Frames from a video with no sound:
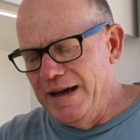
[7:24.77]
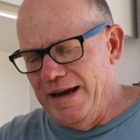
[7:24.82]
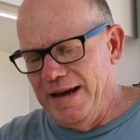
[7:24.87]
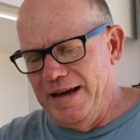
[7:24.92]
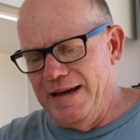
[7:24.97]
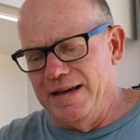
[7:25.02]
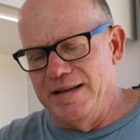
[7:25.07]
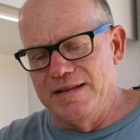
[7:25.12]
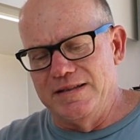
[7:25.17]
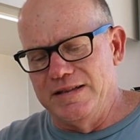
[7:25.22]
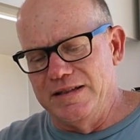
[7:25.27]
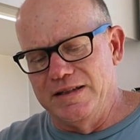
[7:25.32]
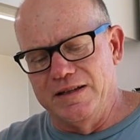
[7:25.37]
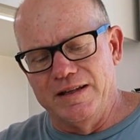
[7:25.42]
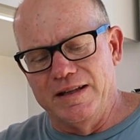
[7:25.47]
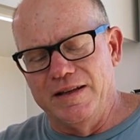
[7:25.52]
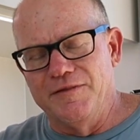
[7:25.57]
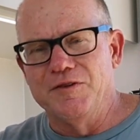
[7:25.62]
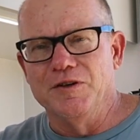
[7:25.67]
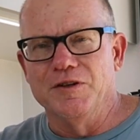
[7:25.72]
and
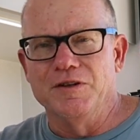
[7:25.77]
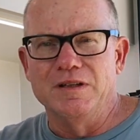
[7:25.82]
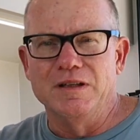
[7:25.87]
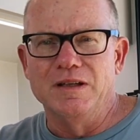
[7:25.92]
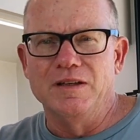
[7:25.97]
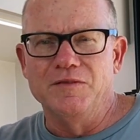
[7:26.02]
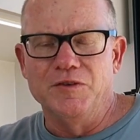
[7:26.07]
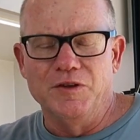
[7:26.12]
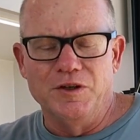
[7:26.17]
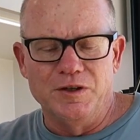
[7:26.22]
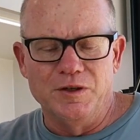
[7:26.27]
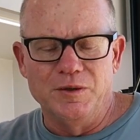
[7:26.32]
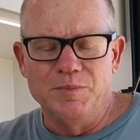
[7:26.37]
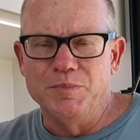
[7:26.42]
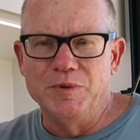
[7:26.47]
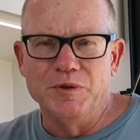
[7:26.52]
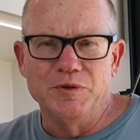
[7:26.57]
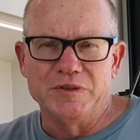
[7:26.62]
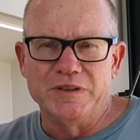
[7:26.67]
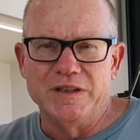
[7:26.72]
they've got the
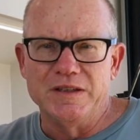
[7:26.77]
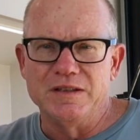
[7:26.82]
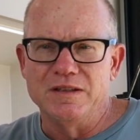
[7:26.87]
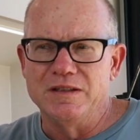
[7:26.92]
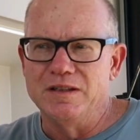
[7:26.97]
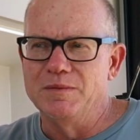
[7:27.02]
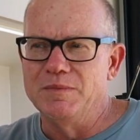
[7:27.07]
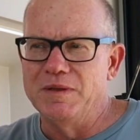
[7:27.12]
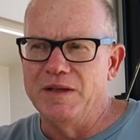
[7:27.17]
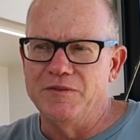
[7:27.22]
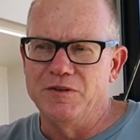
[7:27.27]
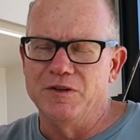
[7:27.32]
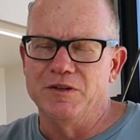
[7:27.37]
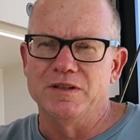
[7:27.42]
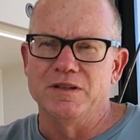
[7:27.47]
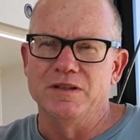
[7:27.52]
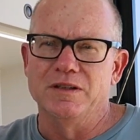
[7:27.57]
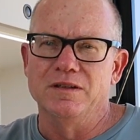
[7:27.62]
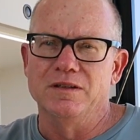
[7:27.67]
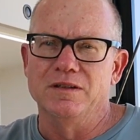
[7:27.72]
inverter built into them, they've
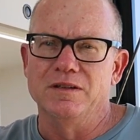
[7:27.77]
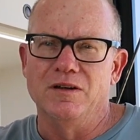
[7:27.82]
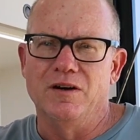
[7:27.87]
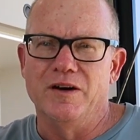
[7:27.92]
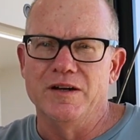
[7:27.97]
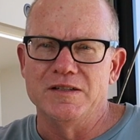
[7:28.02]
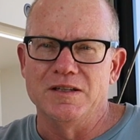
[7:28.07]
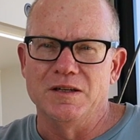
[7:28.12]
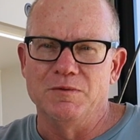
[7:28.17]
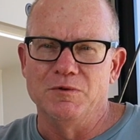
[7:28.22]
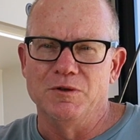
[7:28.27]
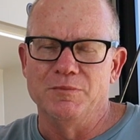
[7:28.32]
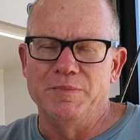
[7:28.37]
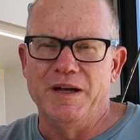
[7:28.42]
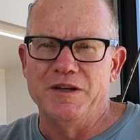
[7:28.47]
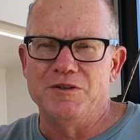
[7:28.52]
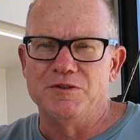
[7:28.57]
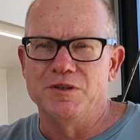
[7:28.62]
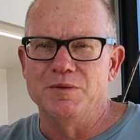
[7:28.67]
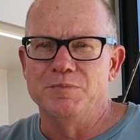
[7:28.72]
got the ITECHWORLD
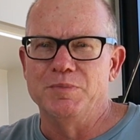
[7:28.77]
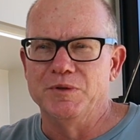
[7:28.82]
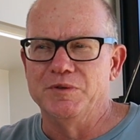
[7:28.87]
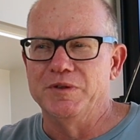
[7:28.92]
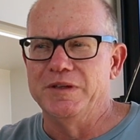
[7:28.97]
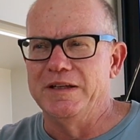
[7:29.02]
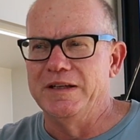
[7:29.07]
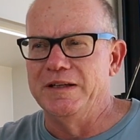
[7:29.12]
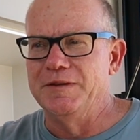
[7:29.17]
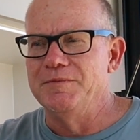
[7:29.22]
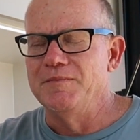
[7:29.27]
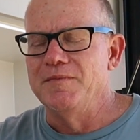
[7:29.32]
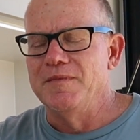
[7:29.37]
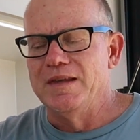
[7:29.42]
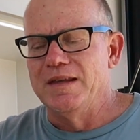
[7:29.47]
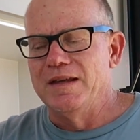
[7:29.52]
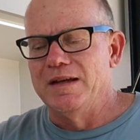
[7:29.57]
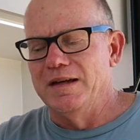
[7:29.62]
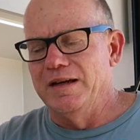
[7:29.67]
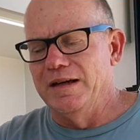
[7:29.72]
battery built in.
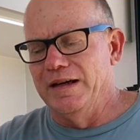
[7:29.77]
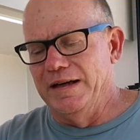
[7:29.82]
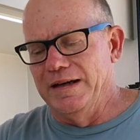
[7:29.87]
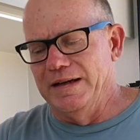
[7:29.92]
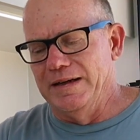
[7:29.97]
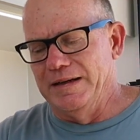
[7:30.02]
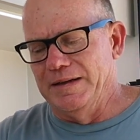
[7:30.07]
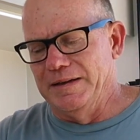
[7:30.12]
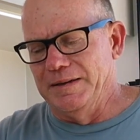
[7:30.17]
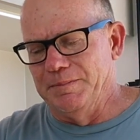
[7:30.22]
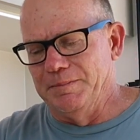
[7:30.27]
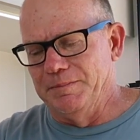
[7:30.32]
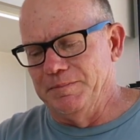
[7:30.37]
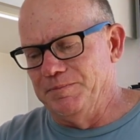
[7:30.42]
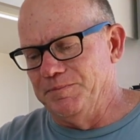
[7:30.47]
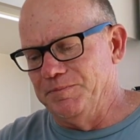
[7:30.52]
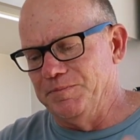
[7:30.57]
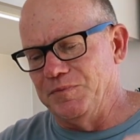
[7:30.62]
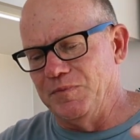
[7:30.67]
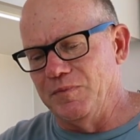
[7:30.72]
Or
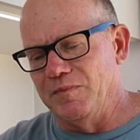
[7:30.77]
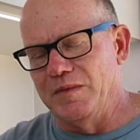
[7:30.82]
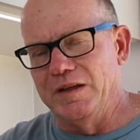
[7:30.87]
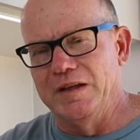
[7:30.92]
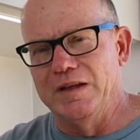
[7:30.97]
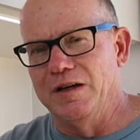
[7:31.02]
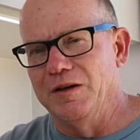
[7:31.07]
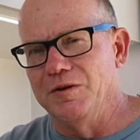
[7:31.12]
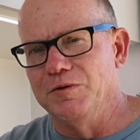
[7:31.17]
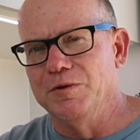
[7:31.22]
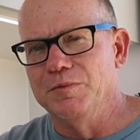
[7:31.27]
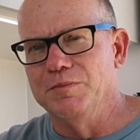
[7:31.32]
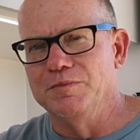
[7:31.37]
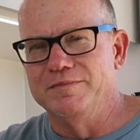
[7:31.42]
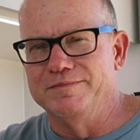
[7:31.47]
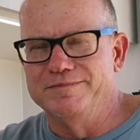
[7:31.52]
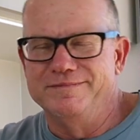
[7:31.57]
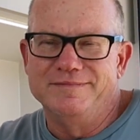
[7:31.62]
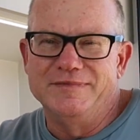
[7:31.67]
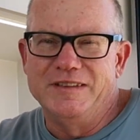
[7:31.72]

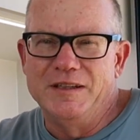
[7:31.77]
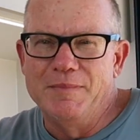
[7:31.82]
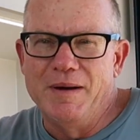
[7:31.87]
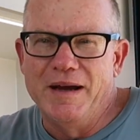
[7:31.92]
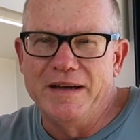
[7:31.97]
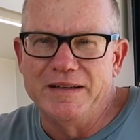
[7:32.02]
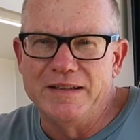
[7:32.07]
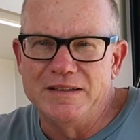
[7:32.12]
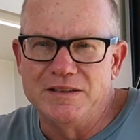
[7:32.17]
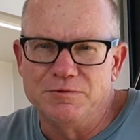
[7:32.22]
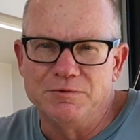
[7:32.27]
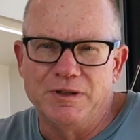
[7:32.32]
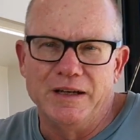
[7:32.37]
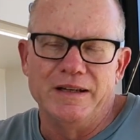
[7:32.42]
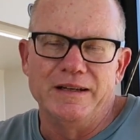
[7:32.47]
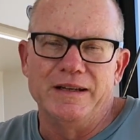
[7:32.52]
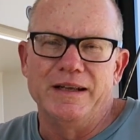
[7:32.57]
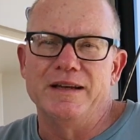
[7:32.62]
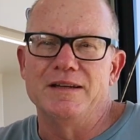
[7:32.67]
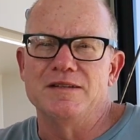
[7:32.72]
you may need to
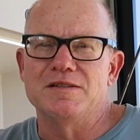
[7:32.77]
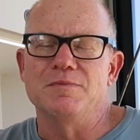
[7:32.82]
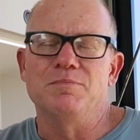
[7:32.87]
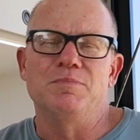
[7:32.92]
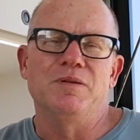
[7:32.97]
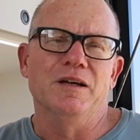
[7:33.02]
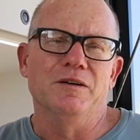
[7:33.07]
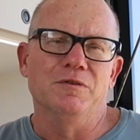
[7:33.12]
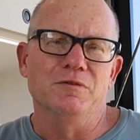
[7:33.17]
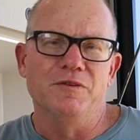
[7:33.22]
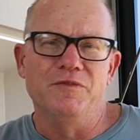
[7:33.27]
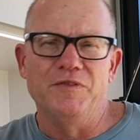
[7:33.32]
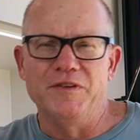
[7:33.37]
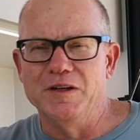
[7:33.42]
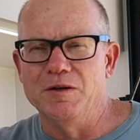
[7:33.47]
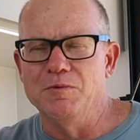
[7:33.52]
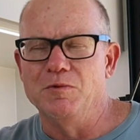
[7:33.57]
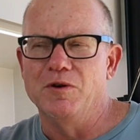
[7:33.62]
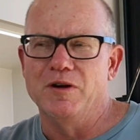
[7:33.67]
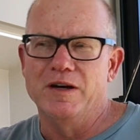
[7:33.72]
run an Anderson plug or a
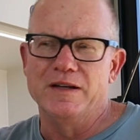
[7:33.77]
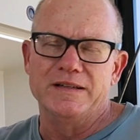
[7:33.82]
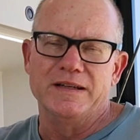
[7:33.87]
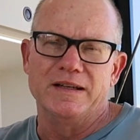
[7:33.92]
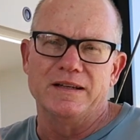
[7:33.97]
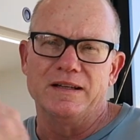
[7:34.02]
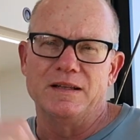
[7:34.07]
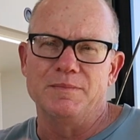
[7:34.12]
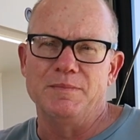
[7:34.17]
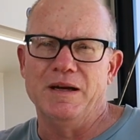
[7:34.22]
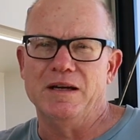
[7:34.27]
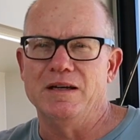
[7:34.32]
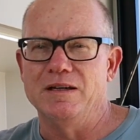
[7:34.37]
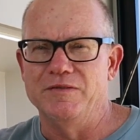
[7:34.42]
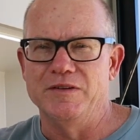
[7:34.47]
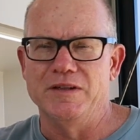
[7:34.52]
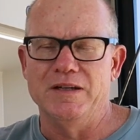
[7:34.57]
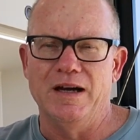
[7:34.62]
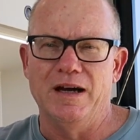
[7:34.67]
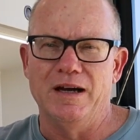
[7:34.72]
thicker wire down to the back
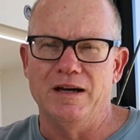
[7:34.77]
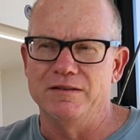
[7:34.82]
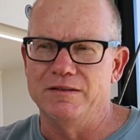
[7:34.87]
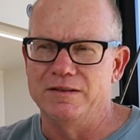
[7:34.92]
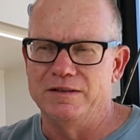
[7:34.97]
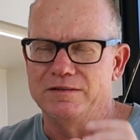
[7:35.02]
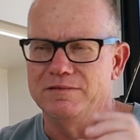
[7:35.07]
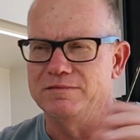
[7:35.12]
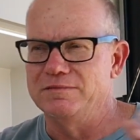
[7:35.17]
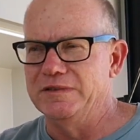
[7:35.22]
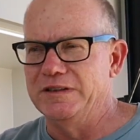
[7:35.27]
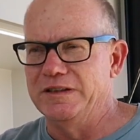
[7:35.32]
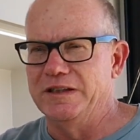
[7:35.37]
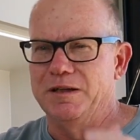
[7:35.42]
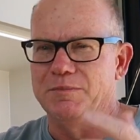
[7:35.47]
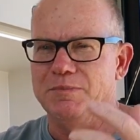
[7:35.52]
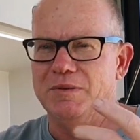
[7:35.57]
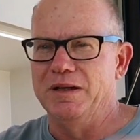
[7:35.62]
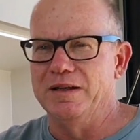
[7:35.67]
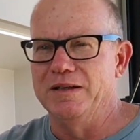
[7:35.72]
of your car and
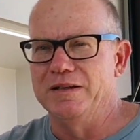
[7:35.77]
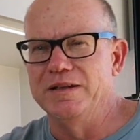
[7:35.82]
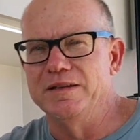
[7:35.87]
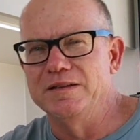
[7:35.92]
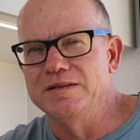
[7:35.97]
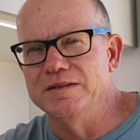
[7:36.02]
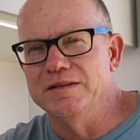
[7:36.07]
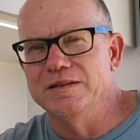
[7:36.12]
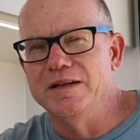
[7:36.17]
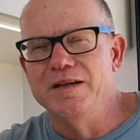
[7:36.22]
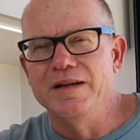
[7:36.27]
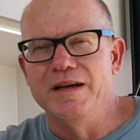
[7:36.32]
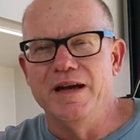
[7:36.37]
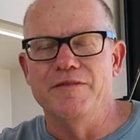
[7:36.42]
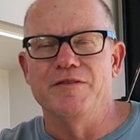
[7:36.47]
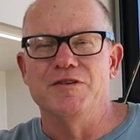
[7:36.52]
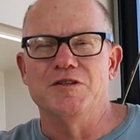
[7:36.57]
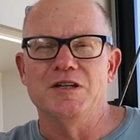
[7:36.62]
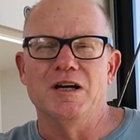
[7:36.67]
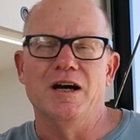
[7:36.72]
plug it in to
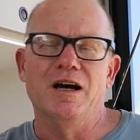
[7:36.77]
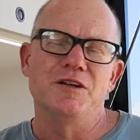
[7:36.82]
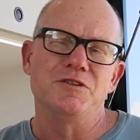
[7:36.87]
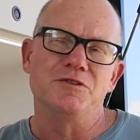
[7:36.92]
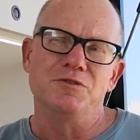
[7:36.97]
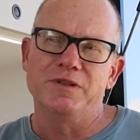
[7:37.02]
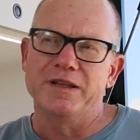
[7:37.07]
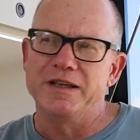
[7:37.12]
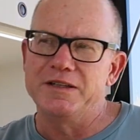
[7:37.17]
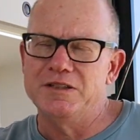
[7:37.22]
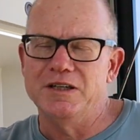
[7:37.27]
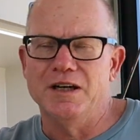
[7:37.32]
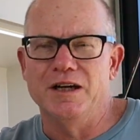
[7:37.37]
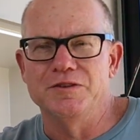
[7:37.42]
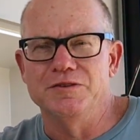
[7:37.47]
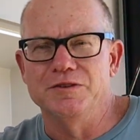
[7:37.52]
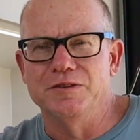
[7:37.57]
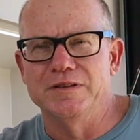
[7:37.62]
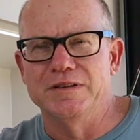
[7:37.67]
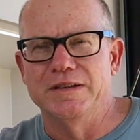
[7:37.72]
have it charge, or they
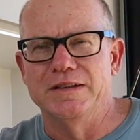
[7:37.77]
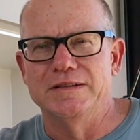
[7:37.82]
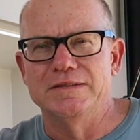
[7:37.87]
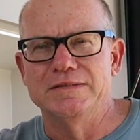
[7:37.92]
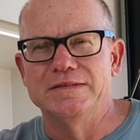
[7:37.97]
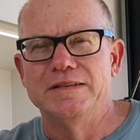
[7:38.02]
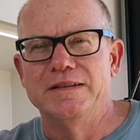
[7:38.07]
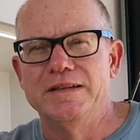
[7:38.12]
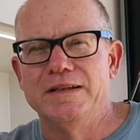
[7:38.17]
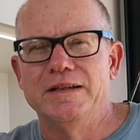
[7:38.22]
charge on on